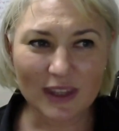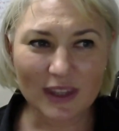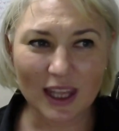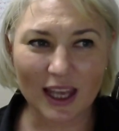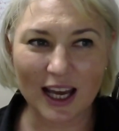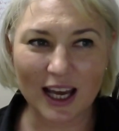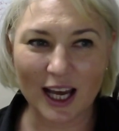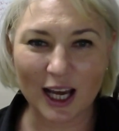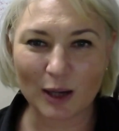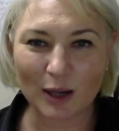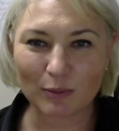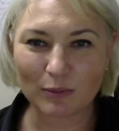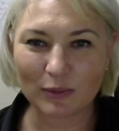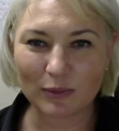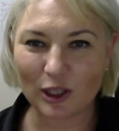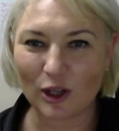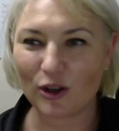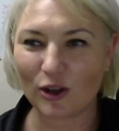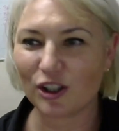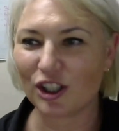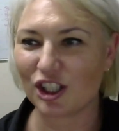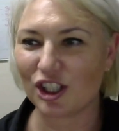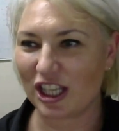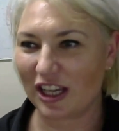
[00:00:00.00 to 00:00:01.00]

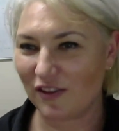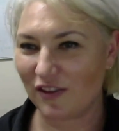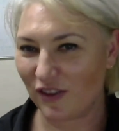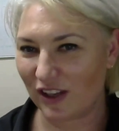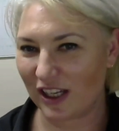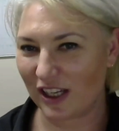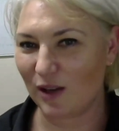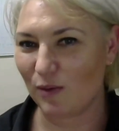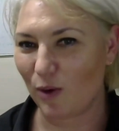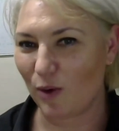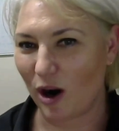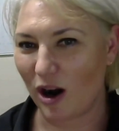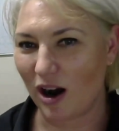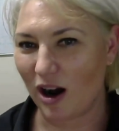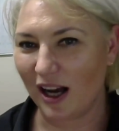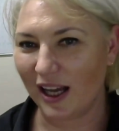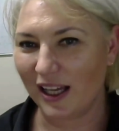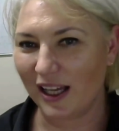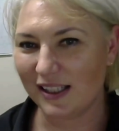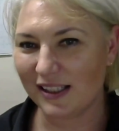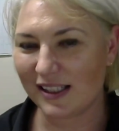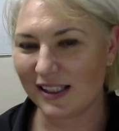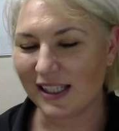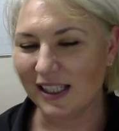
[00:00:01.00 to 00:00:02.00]

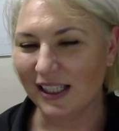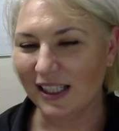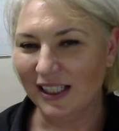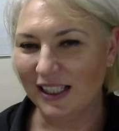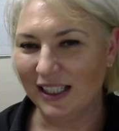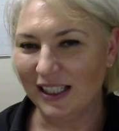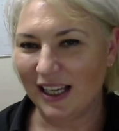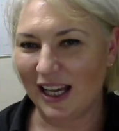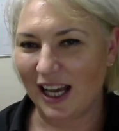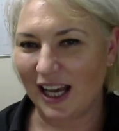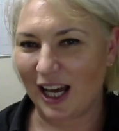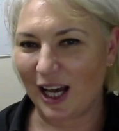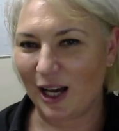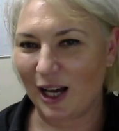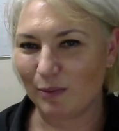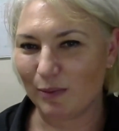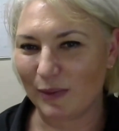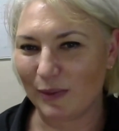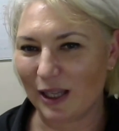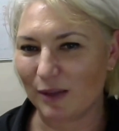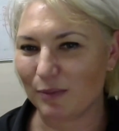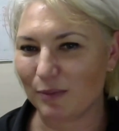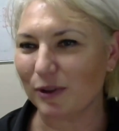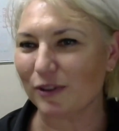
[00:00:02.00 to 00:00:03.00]
longevity-wise,
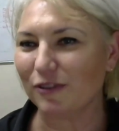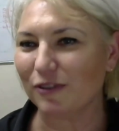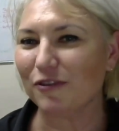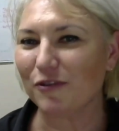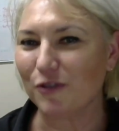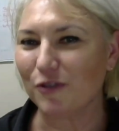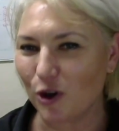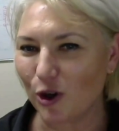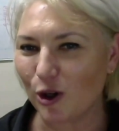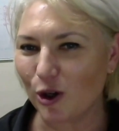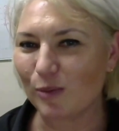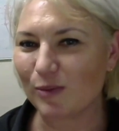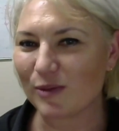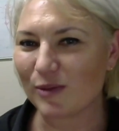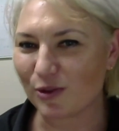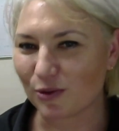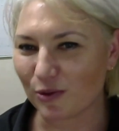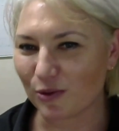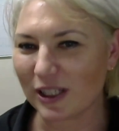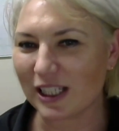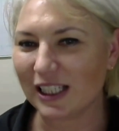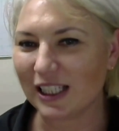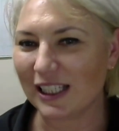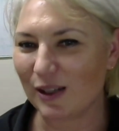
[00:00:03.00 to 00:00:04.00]
it performs
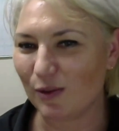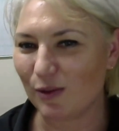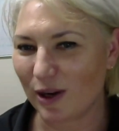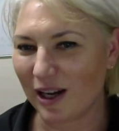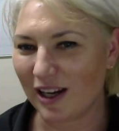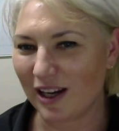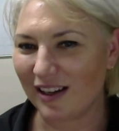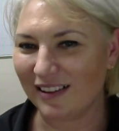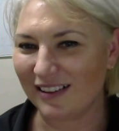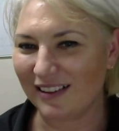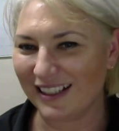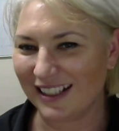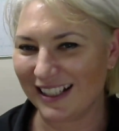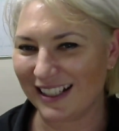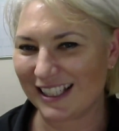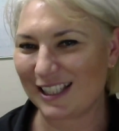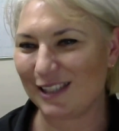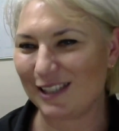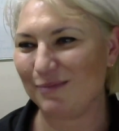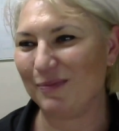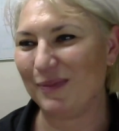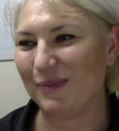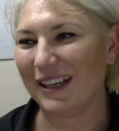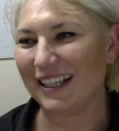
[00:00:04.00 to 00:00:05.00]
really well,
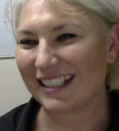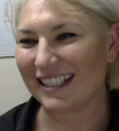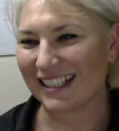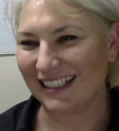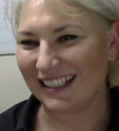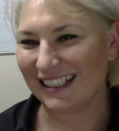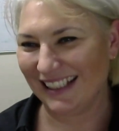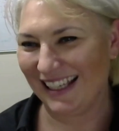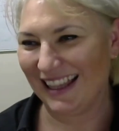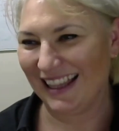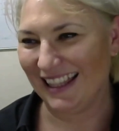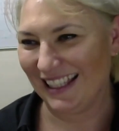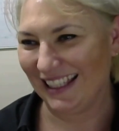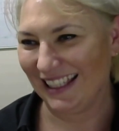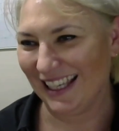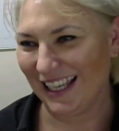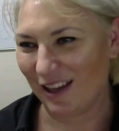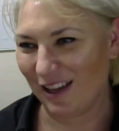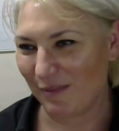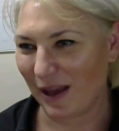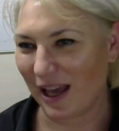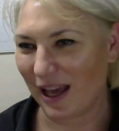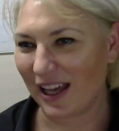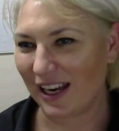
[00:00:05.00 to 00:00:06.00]
especially
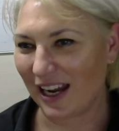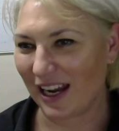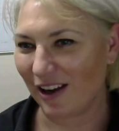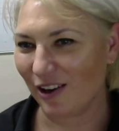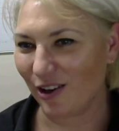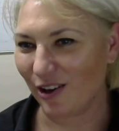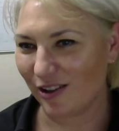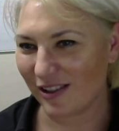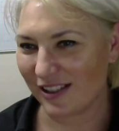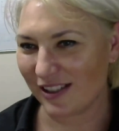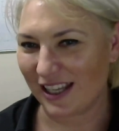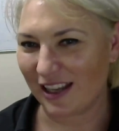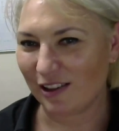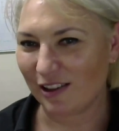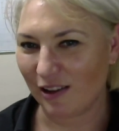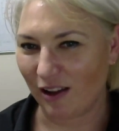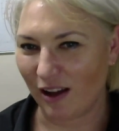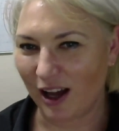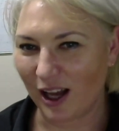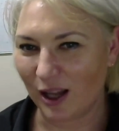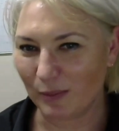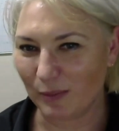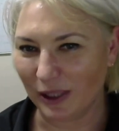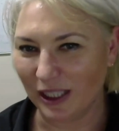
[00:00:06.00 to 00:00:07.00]
thinking about our Aussie
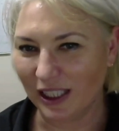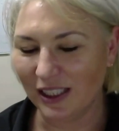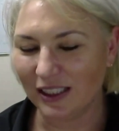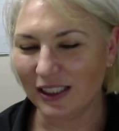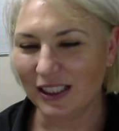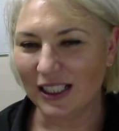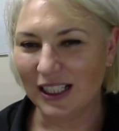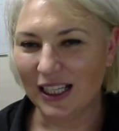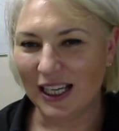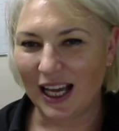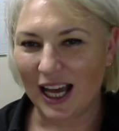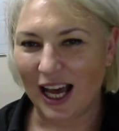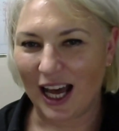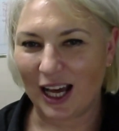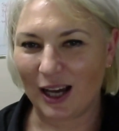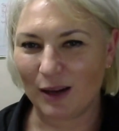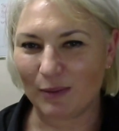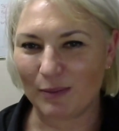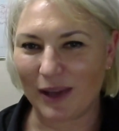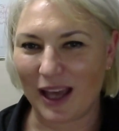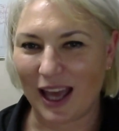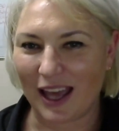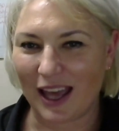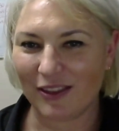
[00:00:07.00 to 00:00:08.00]
climate.
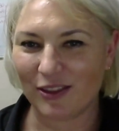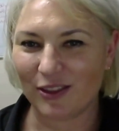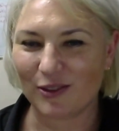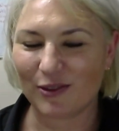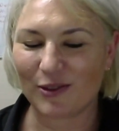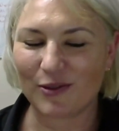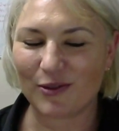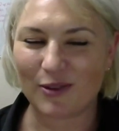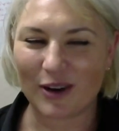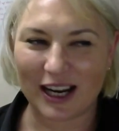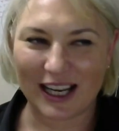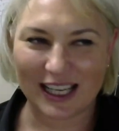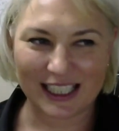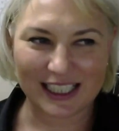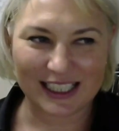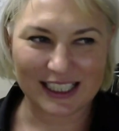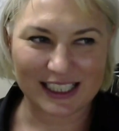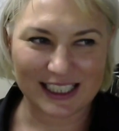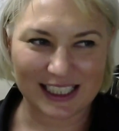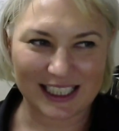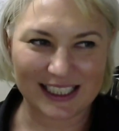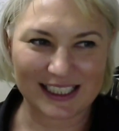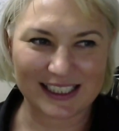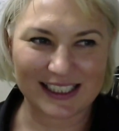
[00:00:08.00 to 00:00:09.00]
And the
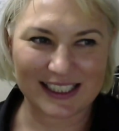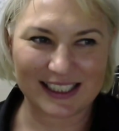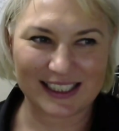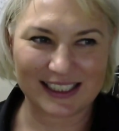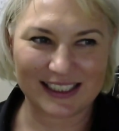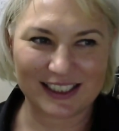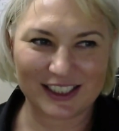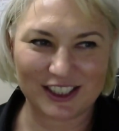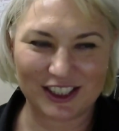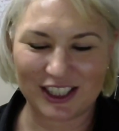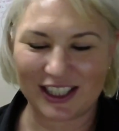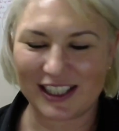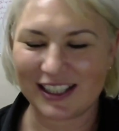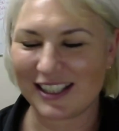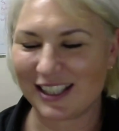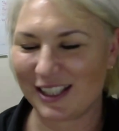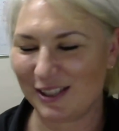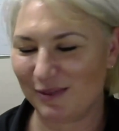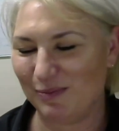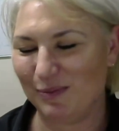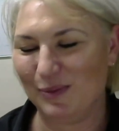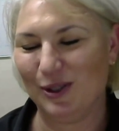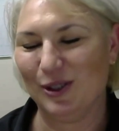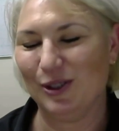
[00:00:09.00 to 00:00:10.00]
range is
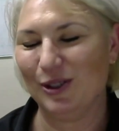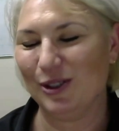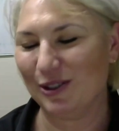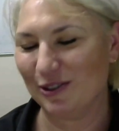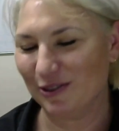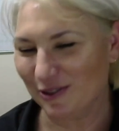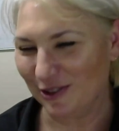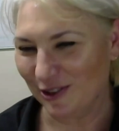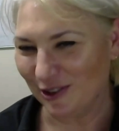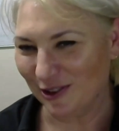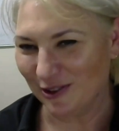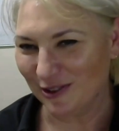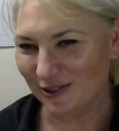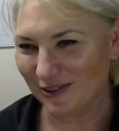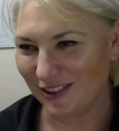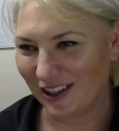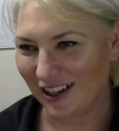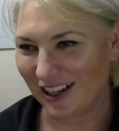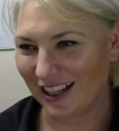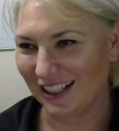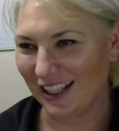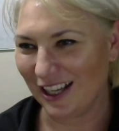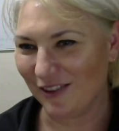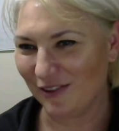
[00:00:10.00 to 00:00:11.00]
just beautiful.
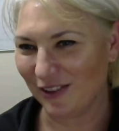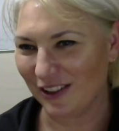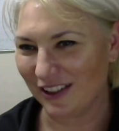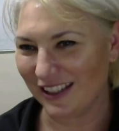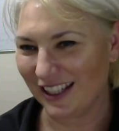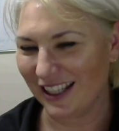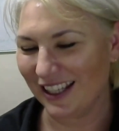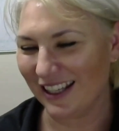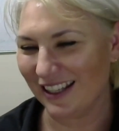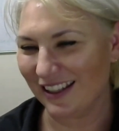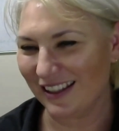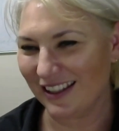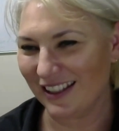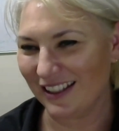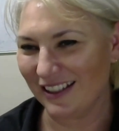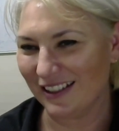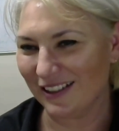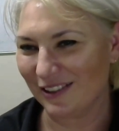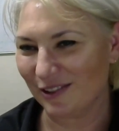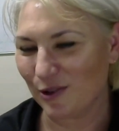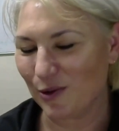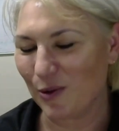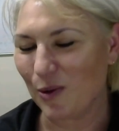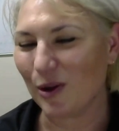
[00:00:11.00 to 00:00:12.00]
I love it.
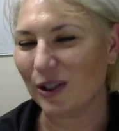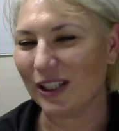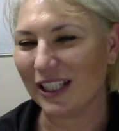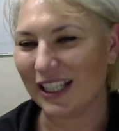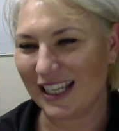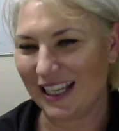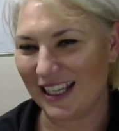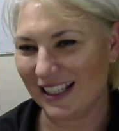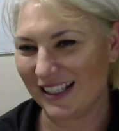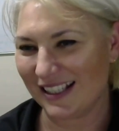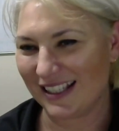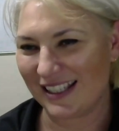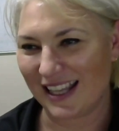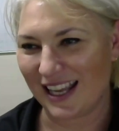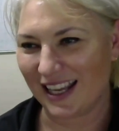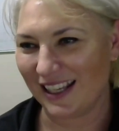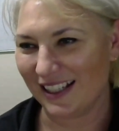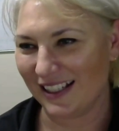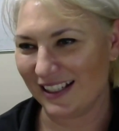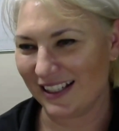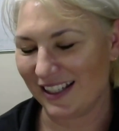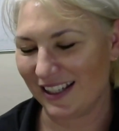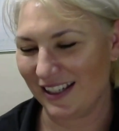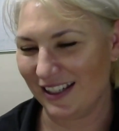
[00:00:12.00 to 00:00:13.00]
The quality is
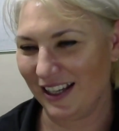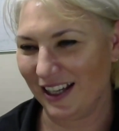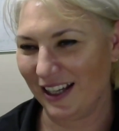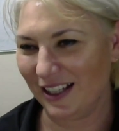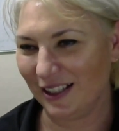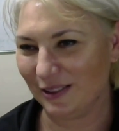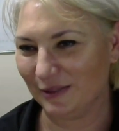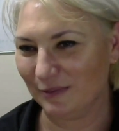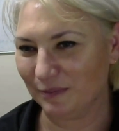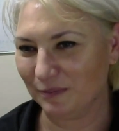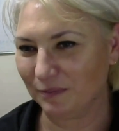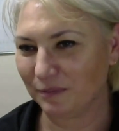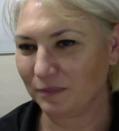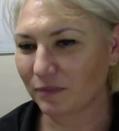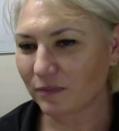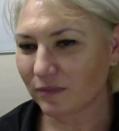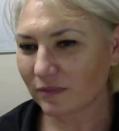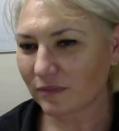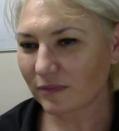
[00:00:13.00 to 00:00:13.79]
second to none.